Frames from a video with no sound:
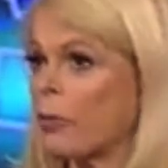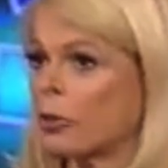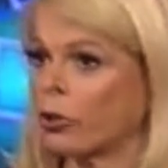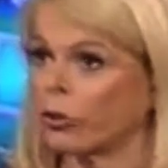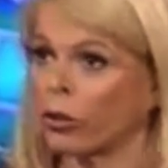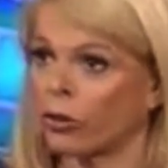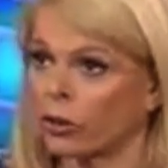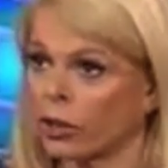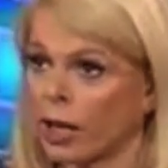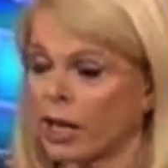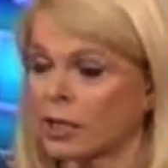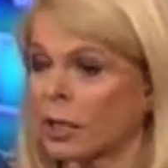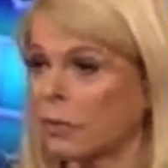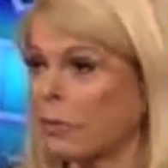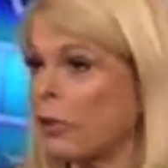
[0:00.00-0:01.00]
or your
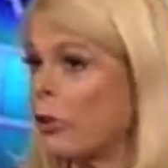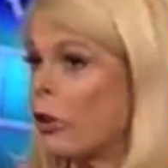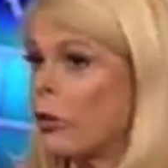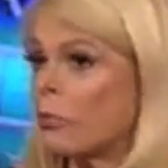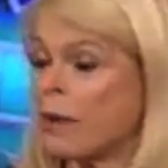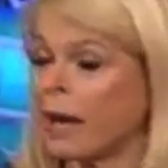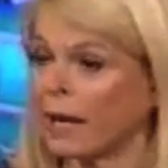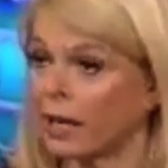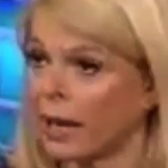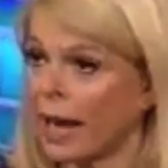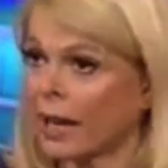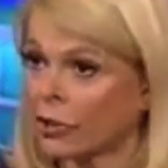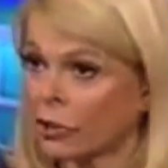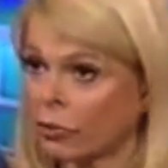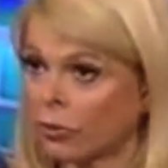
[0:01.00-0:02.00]
colonoscopy, you don't pay
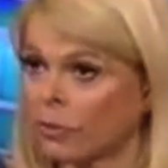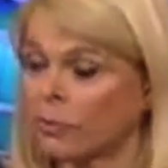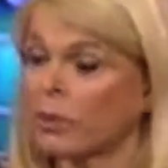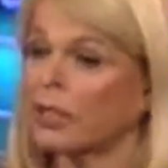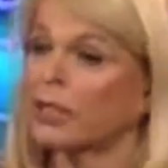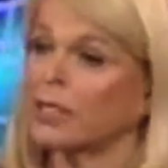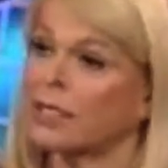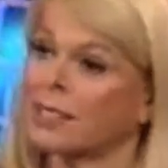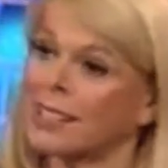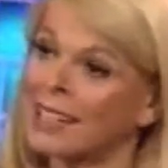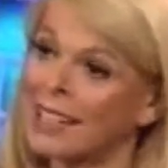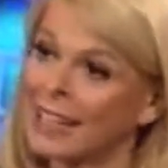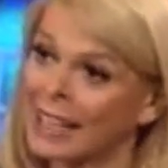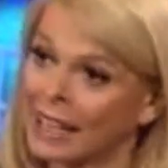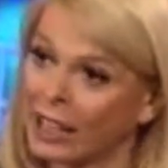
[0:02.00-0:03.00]
extra because it's
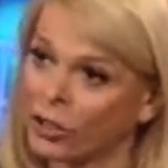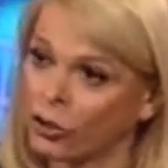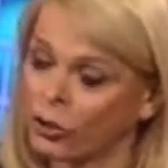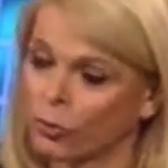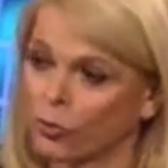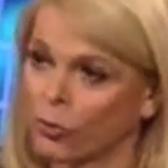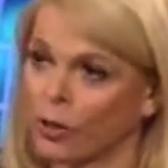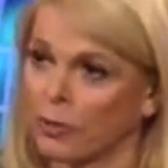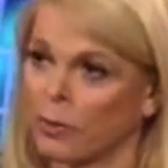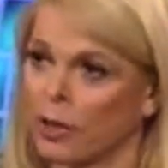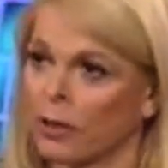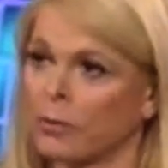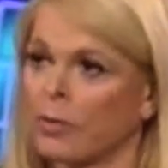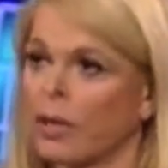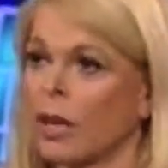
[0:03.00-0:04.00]
in your
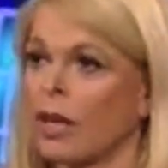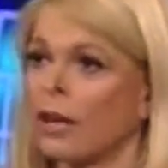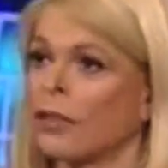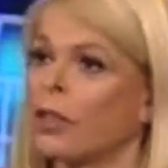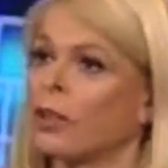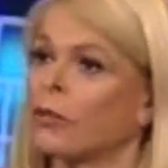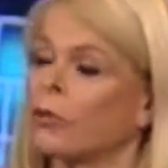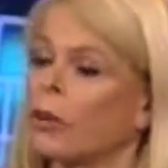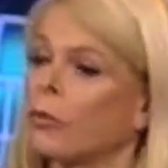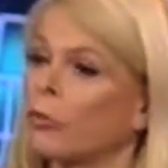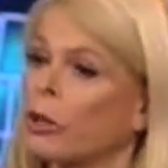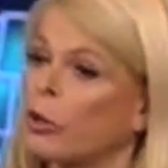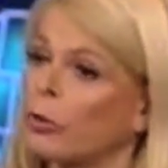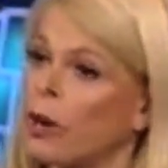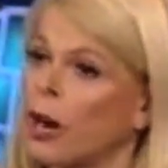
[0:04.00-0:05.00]
premium. They're
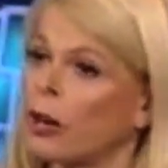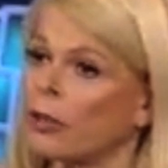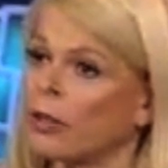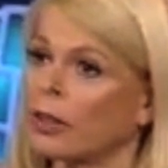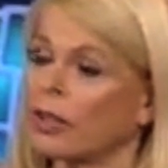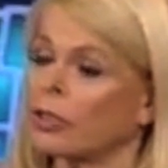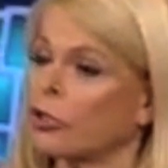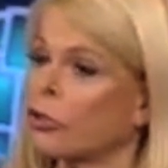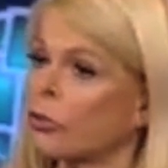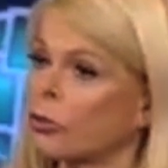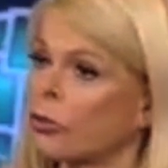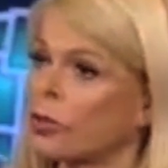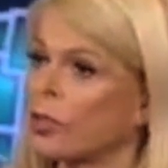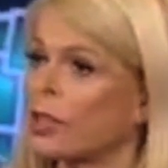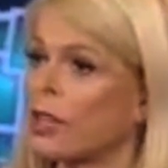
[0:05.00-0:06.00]
requiring that
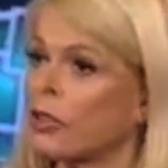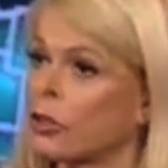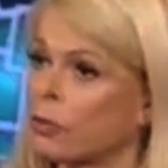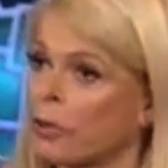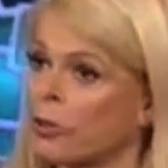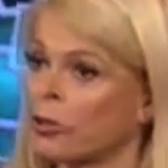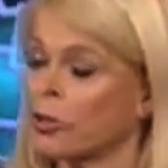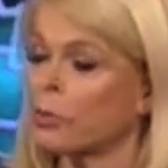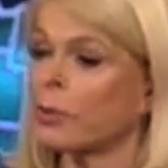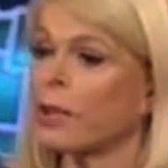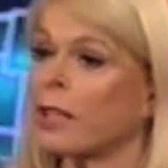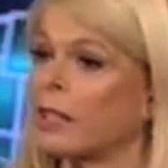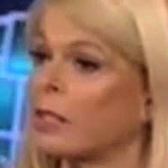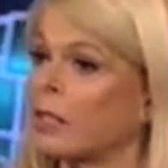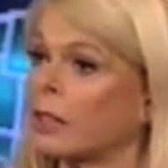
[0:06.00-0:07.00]
children stay on their parents'
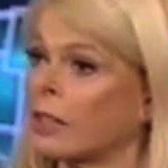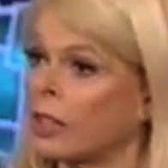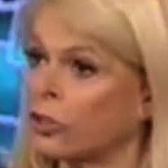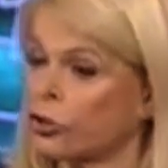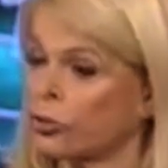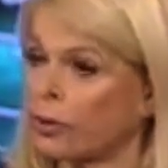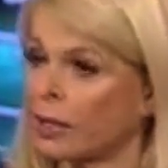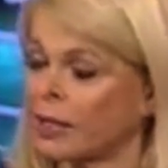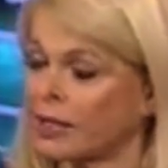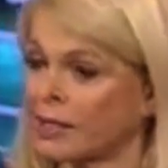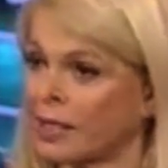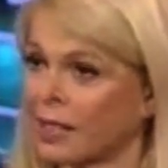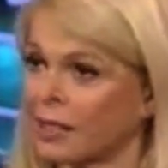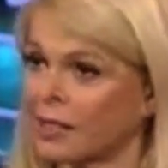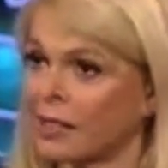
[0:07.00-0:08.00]
plans till age
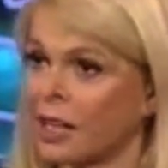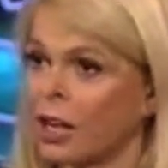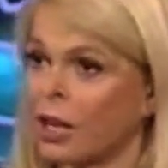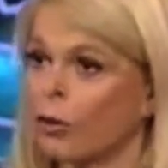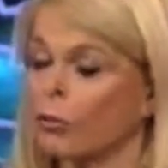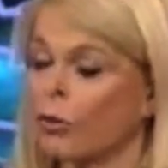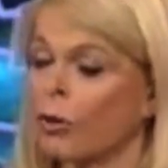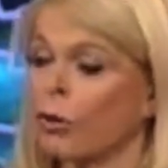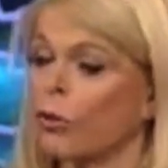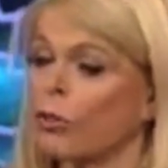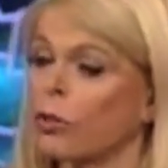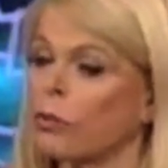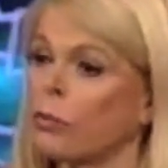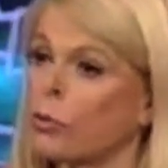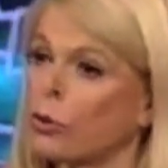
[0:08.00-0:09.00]
26. Well,
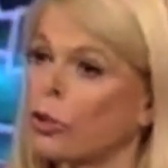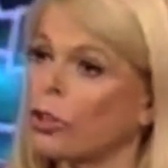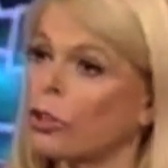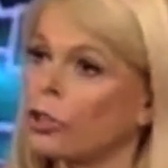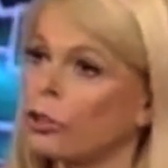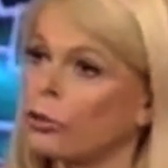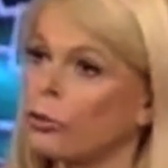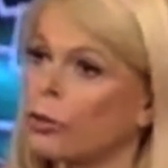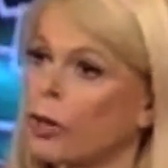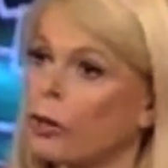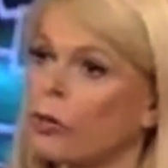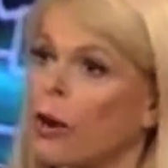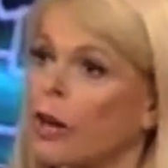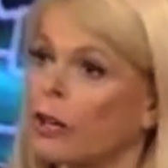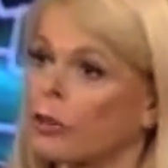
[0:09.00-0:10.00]
the more you
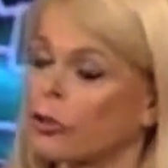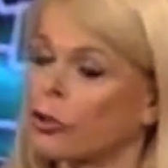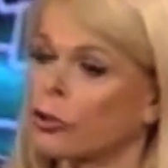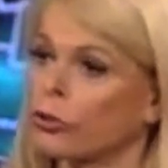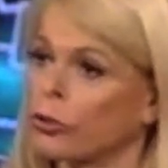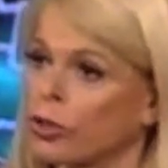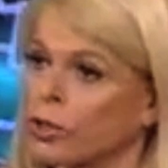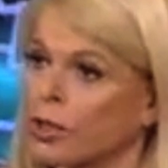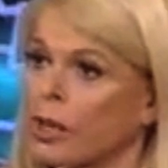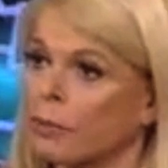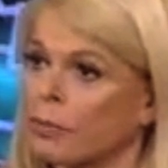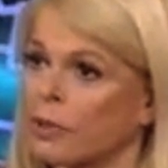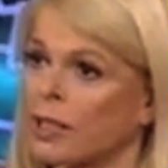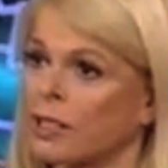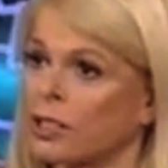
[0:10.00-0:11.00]
require insurance
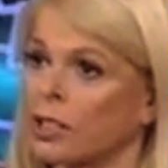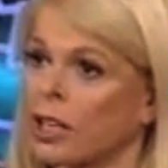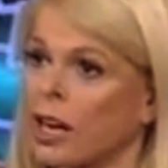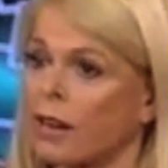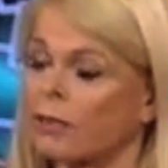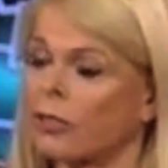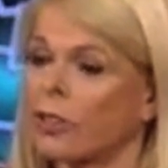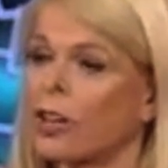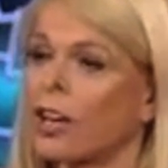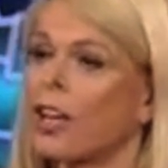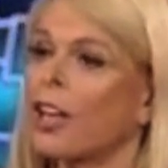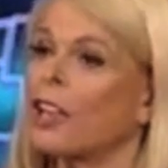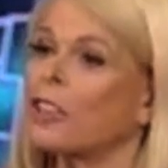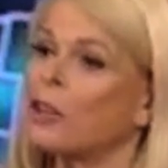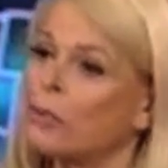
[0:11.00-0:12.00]
companies to cover,
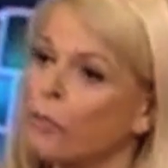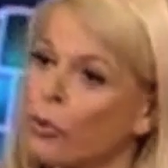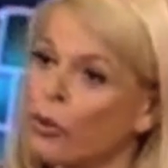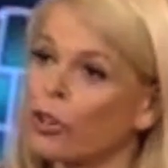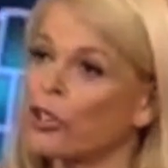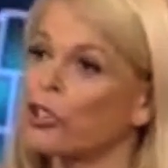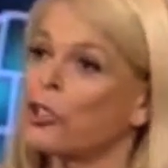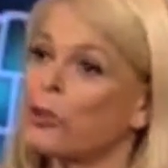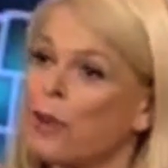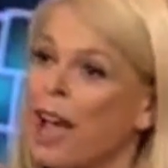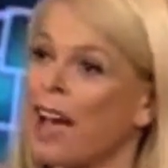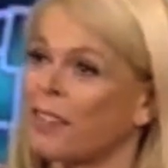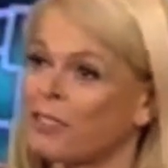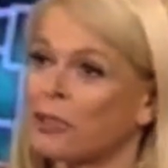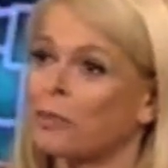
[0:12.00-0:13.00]
the more you
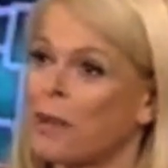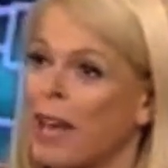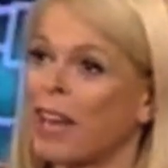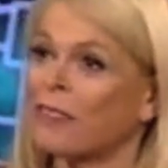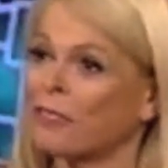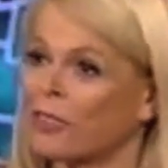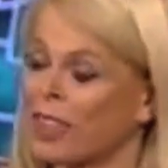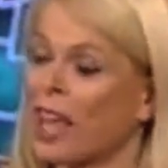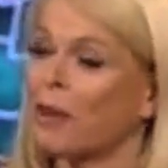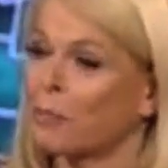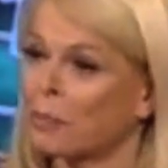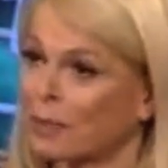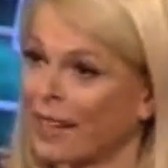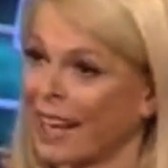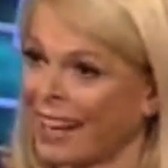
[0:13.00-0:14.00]
have to pay for
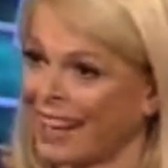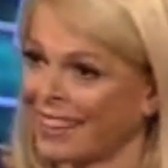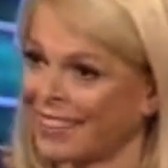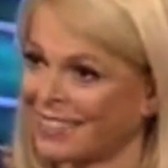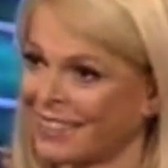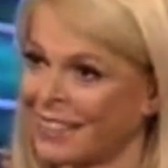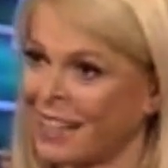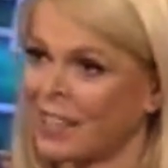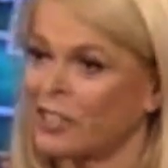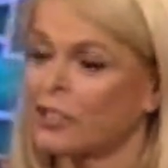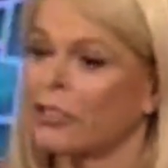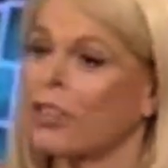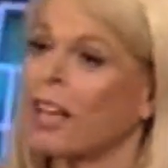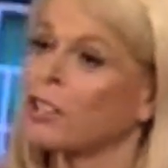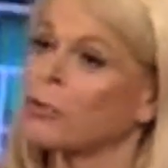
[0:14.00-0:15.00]
that plan. Mm -hmm.
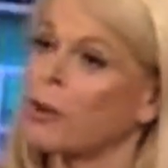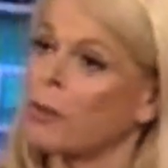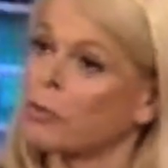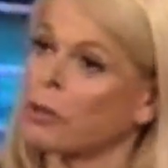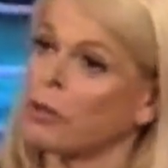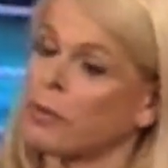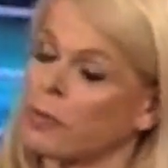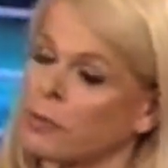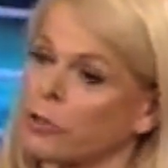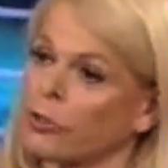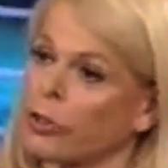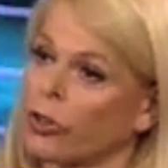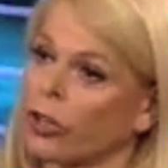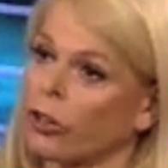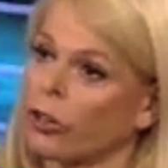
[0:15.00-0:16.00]
So that's why premiums have
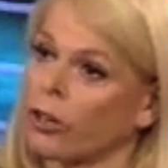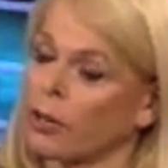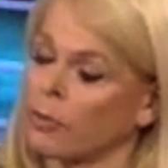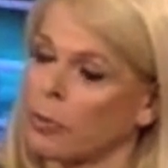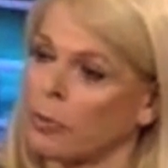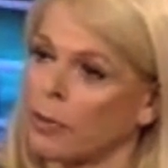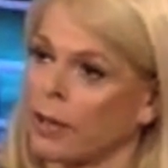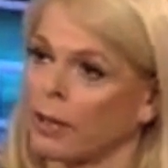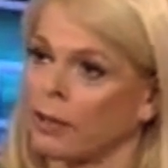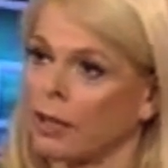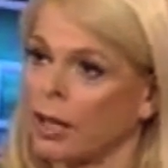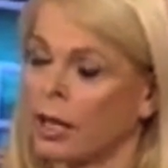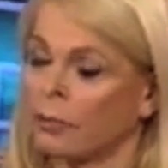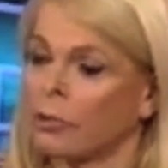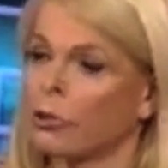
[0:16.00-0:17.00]
already gone up a bit.
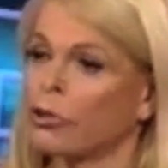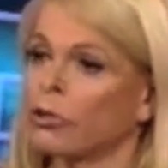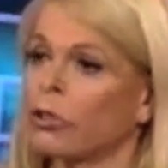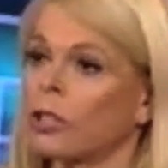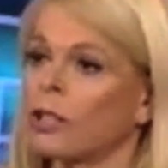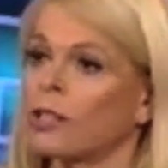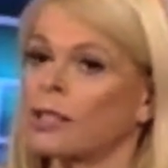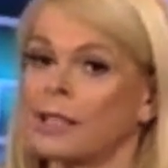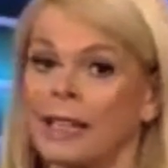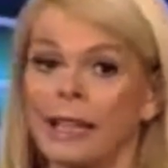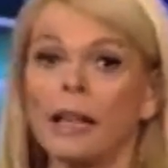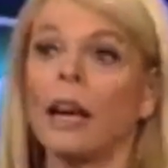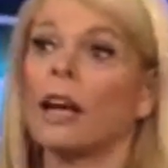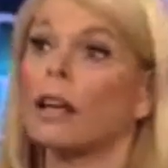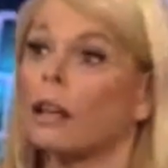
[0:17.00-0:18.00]
But you're going to
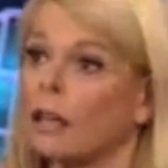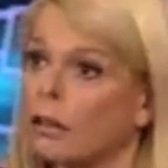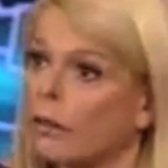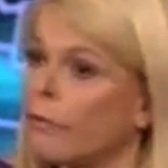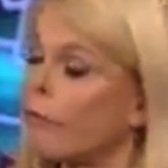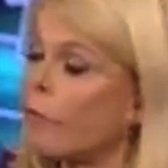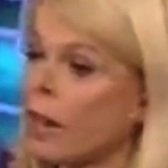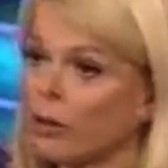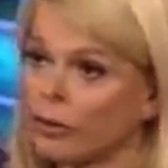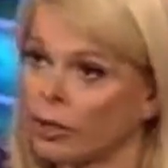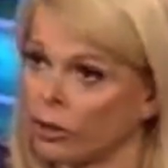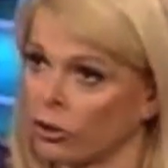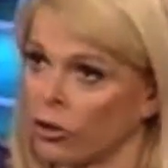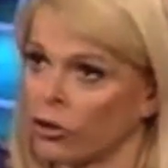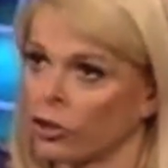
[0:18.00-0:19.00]
see
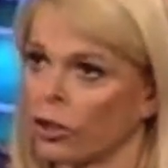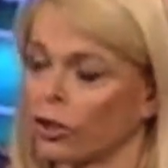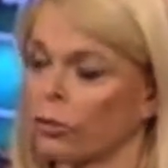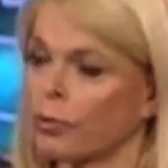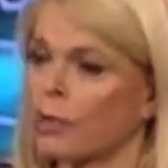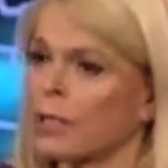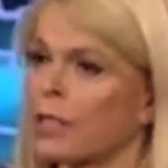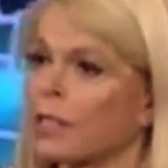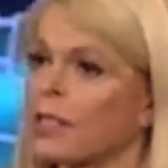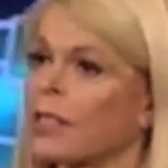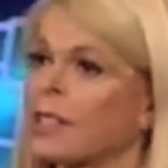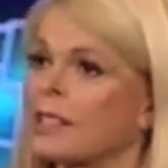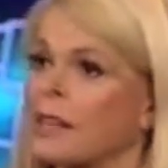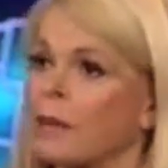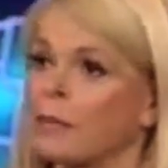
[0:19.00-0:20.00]
very large increases
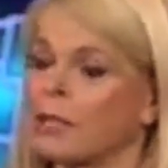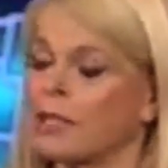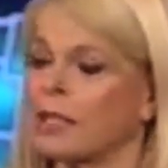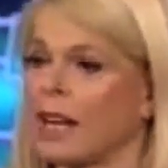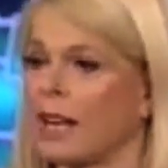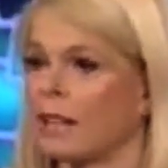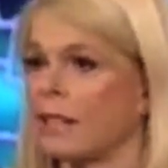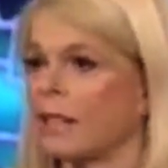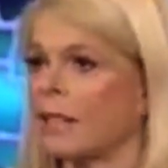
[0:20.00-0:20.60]
in some states.